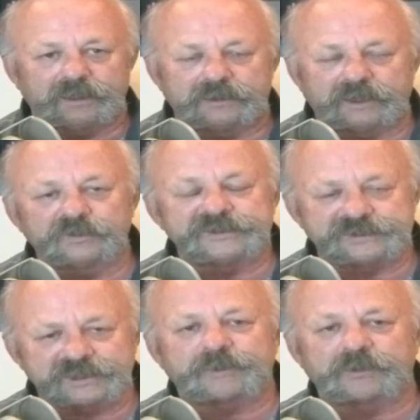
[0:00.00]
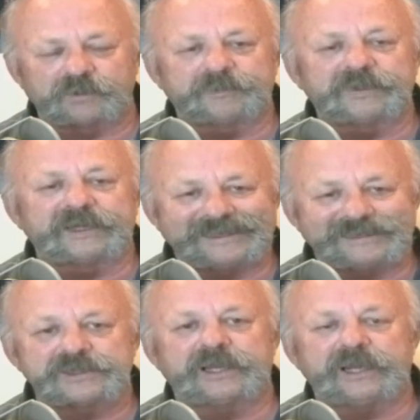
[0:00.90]
not only just promote, but
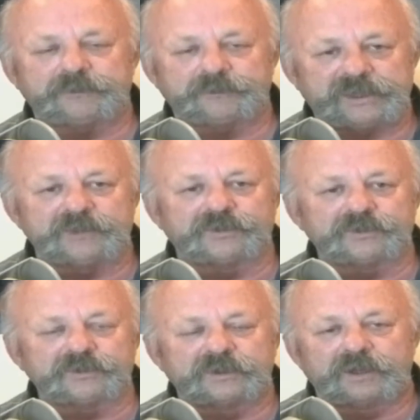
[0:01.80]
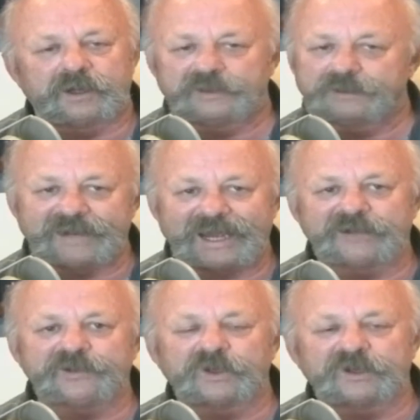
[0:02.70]
educate people on the
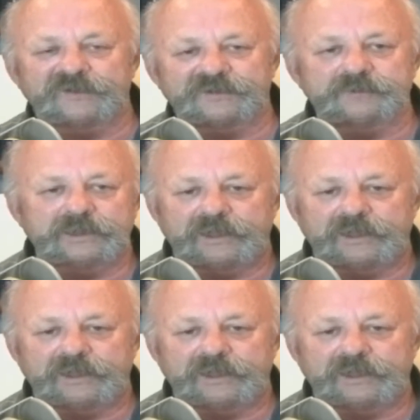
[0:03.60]
value of them